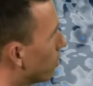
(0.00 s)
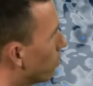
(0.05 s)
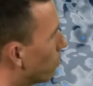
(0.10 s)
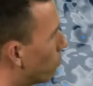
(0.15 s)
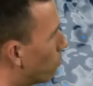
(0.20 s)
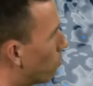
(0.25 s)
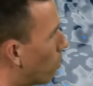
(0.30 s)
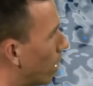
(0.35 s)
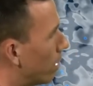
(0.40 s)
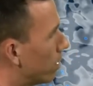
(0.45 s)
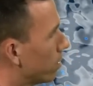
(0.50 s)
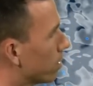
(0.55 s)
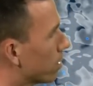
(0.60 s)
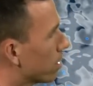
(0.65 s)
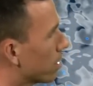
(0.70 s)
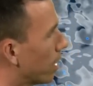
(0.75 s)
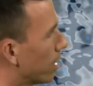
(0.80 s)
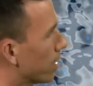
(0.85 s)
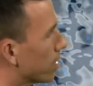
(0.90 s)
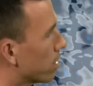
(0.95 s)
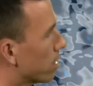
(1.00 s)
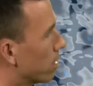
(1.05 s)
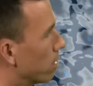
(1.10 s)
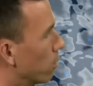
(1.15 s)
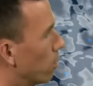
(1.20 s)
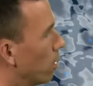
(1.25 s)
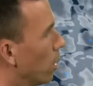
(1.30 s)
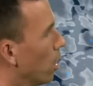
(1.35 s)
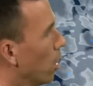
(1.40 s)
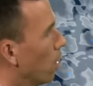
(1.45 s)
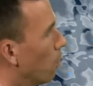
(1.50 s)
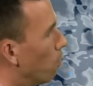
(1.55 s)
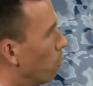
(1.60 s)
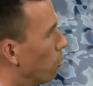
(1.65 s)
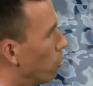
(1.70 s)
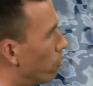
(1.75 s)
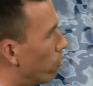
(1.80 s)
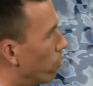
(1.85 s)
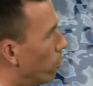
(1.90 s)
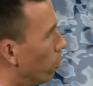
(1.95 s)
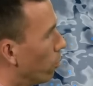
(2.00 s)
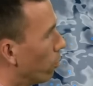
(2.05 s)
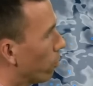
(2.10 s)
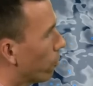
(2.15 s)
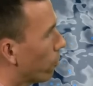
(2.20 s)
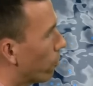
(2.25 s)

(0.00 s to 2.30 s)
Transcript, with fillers: well, starts to move north